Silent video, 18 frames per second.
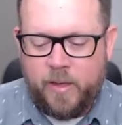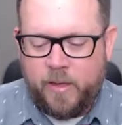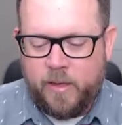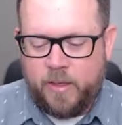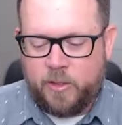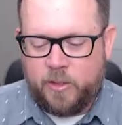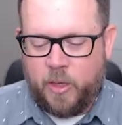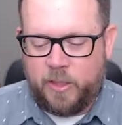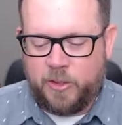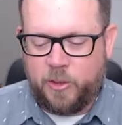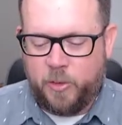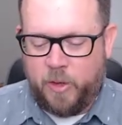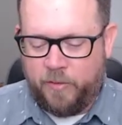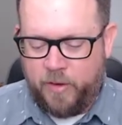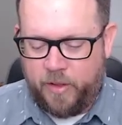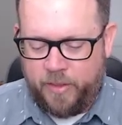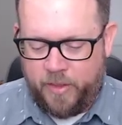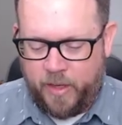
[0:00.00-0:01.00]
So I'll do
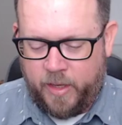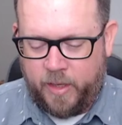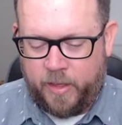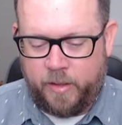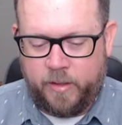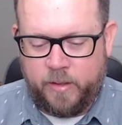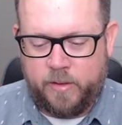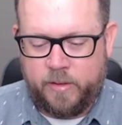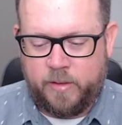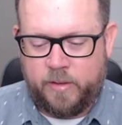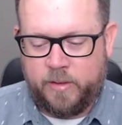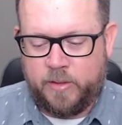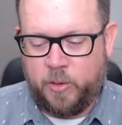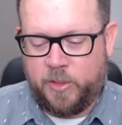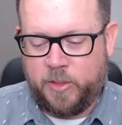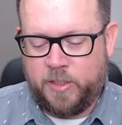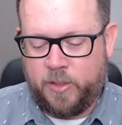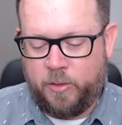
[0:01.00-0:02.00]
everything
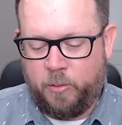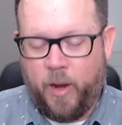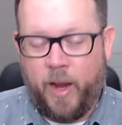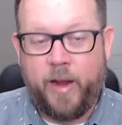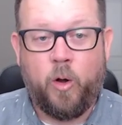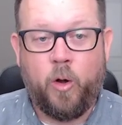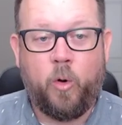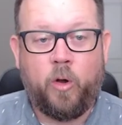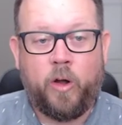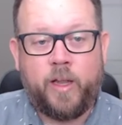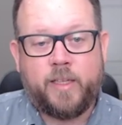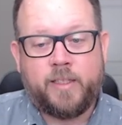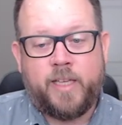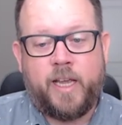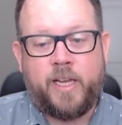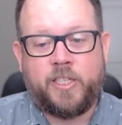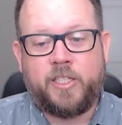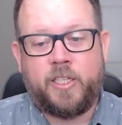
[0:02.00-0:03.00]
so it's the right
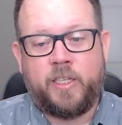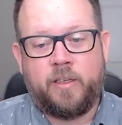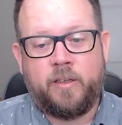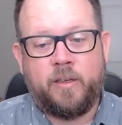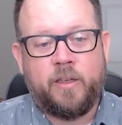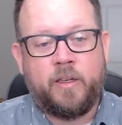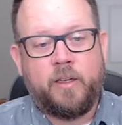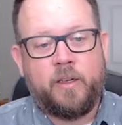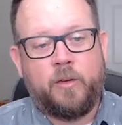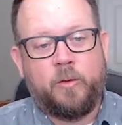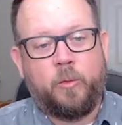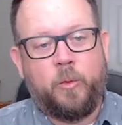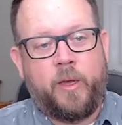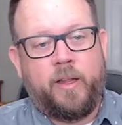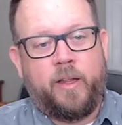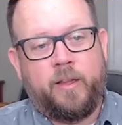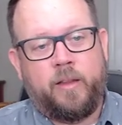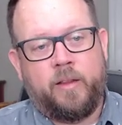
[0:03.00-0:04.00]
orientation
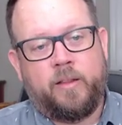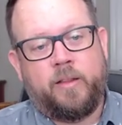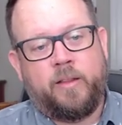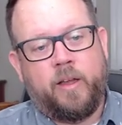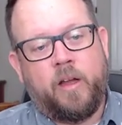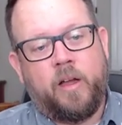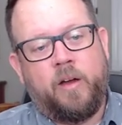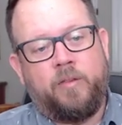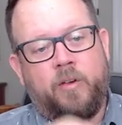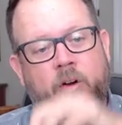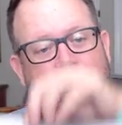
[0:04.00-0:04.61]
when the cover